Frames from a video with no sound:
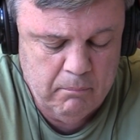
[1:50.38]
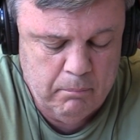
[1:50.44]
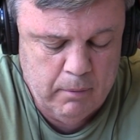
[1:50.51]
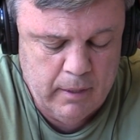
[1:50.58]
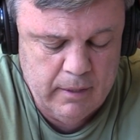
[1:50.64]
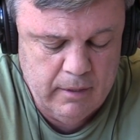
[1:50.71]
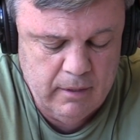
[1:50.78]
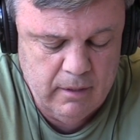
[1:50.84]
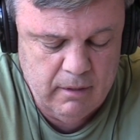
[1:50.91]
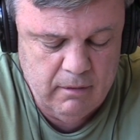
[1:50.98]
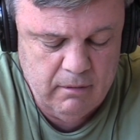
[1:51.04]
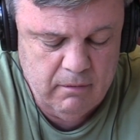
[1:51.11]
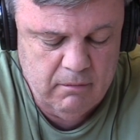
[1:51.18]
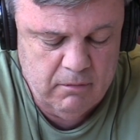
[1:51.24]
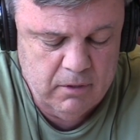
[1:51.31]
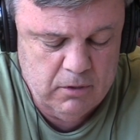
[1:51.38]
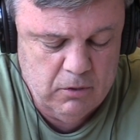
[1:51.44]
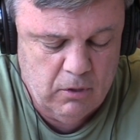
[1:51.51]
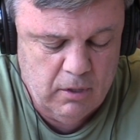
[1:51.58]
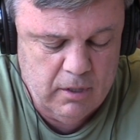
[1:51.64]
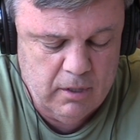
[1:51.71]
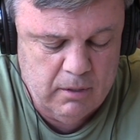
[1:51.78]
but we're
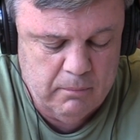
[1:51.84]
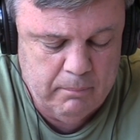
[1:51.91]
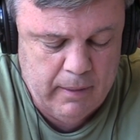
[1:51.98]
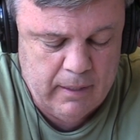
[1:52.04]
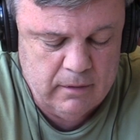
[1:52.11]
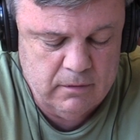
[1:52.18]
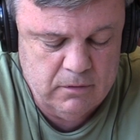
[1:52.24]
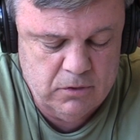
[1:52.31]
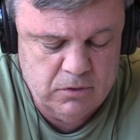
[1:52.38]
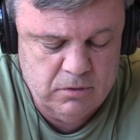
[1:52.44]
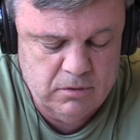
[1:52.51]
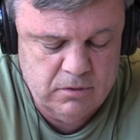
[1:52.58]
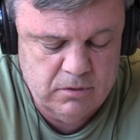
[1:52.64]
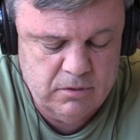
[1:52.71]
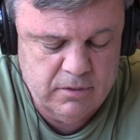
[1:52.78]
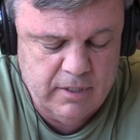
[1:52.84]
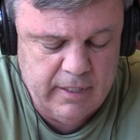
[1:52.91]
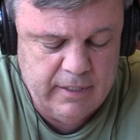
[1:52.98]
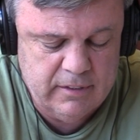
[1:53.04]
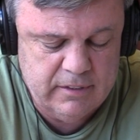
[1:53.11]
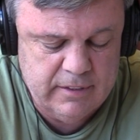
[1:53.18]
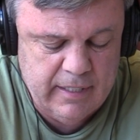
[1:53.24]
talking about
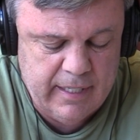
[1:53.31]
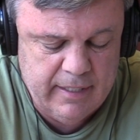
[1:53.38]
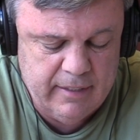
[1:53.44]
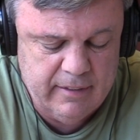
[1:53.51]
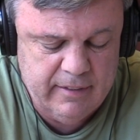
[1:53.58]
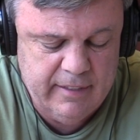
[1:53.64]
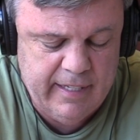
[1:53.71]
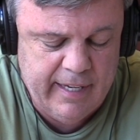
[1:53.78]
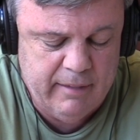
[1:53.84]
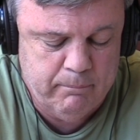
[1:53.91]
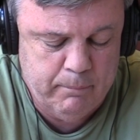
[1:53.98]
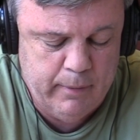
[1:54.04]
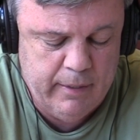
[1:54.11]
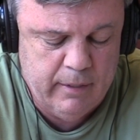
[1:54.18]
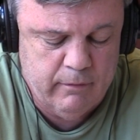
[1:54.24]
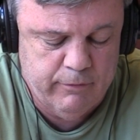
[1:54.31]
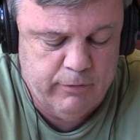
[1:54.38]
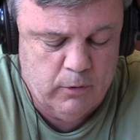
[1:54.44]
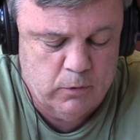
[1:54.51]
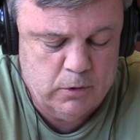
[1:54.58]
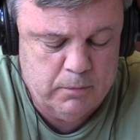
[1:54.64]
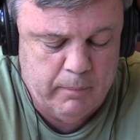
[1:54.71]
things that can't be
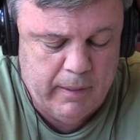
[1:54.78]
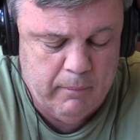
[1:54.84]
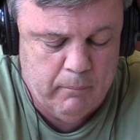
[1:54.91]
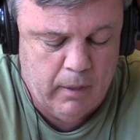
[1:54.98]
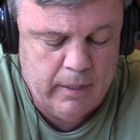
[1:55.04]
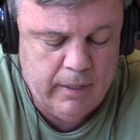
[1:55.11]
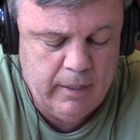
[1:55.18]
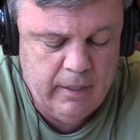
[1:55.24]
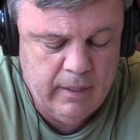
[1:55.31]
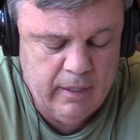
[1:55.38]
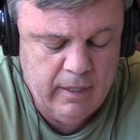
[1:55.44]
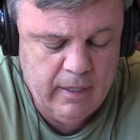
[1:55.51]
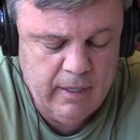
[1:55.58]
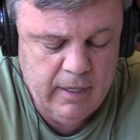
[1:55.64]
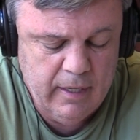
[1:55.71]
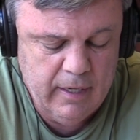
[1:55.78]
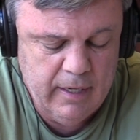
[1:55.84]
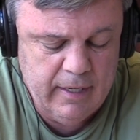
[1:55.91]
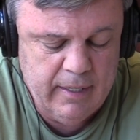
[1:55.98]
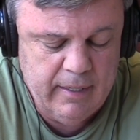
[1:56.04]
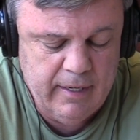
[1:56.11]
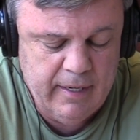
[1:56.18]
influenced by money.
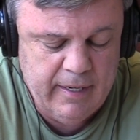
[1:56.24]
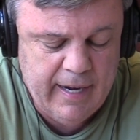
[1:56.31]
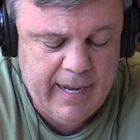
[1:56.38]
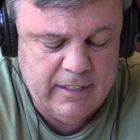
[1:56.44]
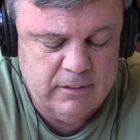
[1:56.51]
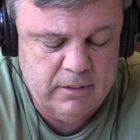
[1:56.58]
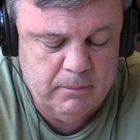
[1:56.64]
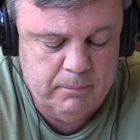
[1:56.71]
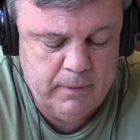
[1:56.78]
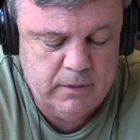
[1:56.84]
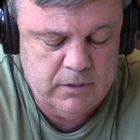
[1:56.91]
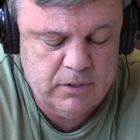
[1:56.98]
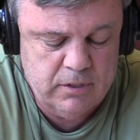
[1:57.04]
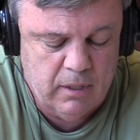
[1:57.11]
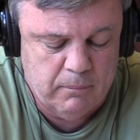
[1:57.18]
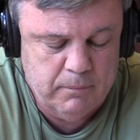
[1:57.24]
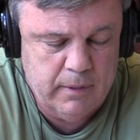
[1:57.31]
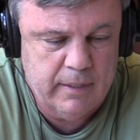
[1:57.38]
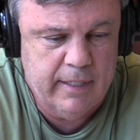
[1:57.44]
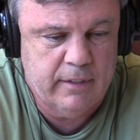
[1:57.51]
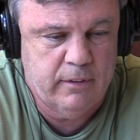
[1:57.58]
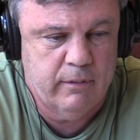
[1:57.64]
It has to be
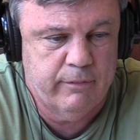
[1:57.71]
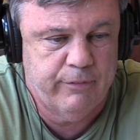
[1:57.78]
something that you